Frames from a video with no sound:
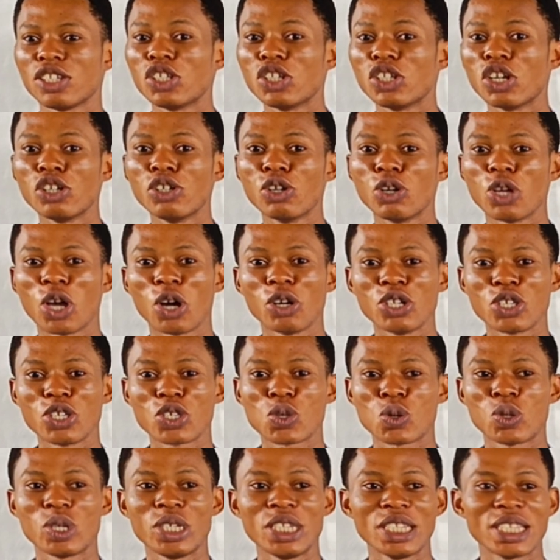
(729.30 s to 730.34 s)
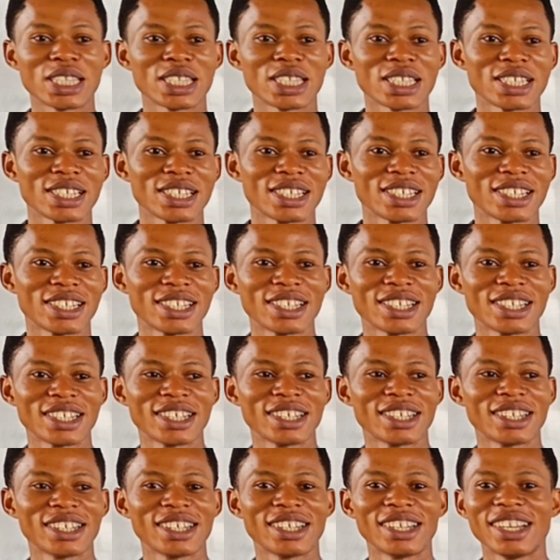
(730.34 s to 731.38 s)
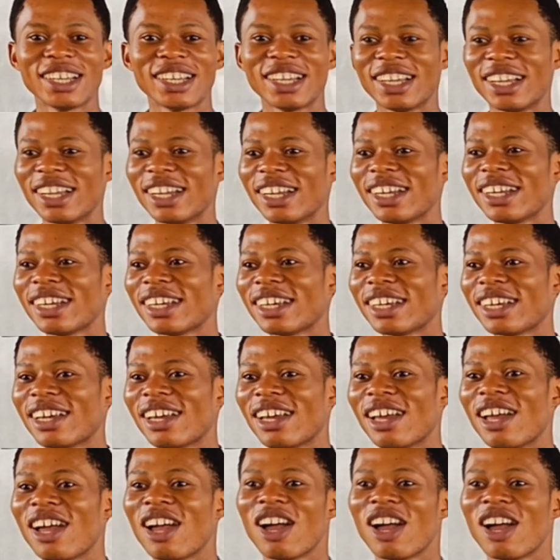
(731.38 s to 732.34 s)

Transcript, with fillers: you don't know you only so eat eh